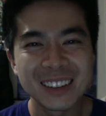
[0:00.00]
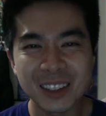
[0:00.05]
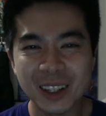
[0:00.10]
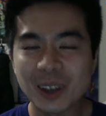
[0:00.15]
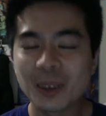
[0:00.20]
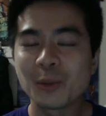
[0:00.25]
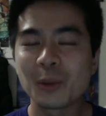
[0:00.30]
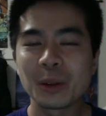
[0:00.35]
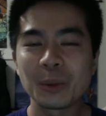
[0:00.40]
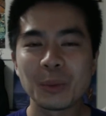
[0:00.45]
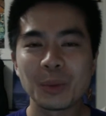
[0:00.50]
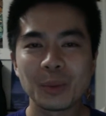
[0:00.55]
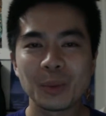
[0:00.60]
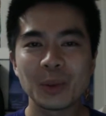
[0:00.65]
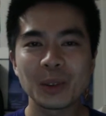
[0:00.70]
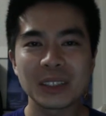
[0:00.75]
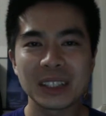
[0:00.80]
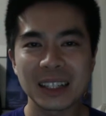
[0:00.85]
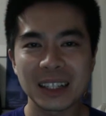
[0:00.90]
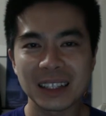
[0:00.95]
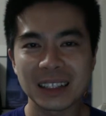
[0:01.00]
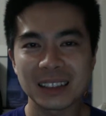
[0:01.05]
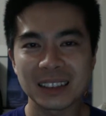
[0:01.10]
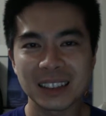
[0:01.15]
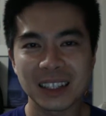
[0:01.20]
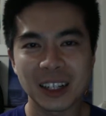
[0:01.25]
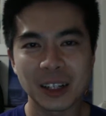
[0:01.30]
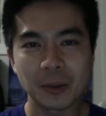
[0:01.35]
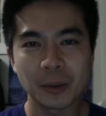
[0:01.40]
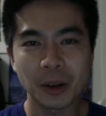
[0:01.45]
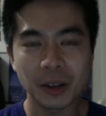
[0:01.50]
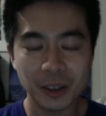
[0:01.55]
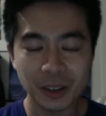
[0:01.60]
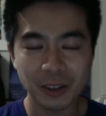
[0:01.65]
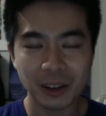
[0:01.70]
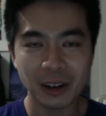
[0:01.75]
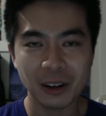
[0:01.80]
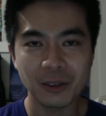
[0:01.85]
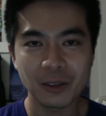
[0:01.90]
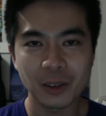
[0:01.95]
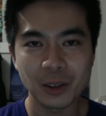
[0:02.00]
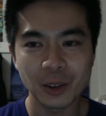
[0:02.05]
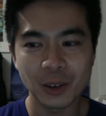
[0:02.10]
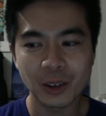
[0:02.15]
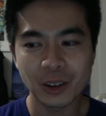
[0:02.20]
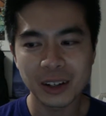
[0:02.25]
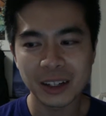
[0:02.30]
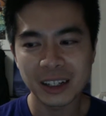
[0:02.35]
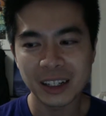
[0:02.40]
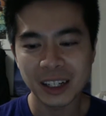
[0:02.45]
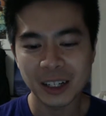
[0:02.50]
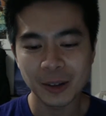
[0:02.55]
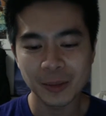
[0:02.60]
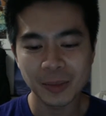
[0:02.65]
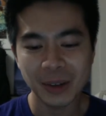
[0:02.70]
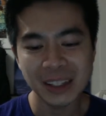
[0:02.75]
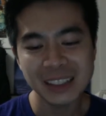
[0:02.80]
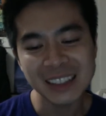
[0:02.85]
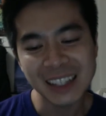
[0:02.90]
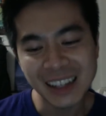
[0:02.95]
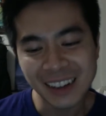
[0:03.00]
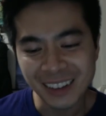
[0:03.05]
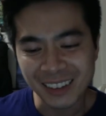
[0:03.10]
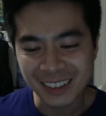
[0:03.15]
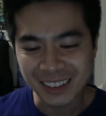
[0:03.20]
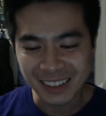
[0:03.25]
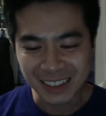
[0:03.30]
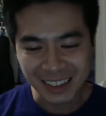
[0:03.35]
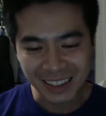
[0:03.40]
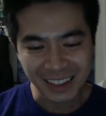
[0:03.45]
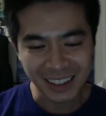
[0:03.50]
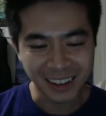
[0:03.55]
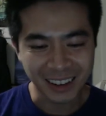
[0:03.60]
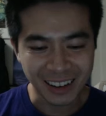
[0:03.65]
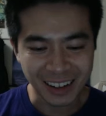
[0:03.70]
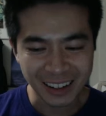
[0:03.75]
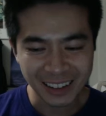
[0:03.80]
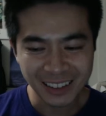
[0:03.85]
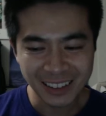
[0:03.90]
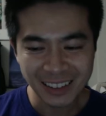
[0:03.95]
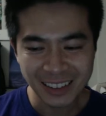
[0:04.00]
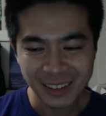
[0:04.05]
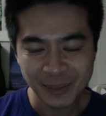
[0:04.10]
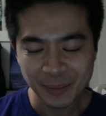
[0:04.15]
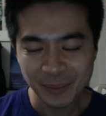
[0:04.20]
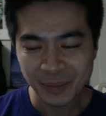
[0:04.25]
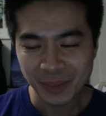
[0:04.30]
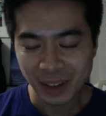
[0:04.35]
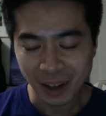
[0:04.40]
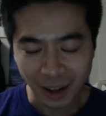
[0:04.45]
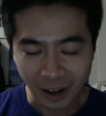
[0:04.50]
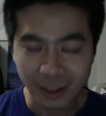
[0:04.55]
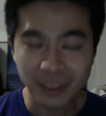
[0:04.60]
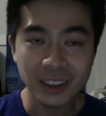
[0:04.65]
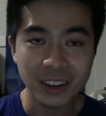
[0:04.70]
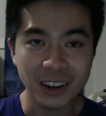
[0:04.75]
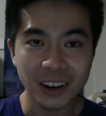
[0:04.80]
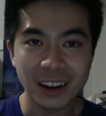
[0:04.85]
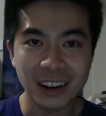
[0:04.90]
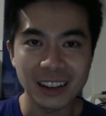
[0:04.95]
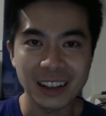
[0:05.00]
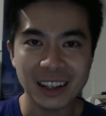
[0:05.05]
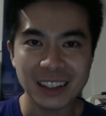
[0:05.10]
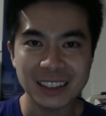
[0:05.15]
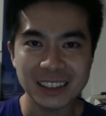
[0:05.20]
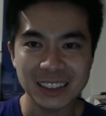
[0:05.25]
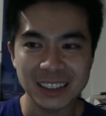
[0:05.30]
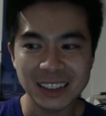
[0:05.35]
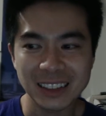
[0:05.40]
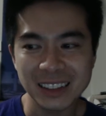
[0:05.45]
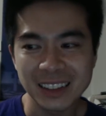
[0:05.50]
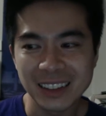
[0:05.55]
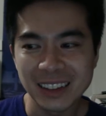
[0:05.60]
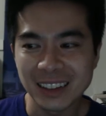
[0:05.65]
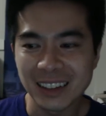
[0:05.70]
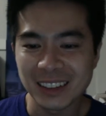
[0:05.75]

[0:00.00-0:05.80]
So we booked tickets on the ground floor, and I sat on the aisle actually.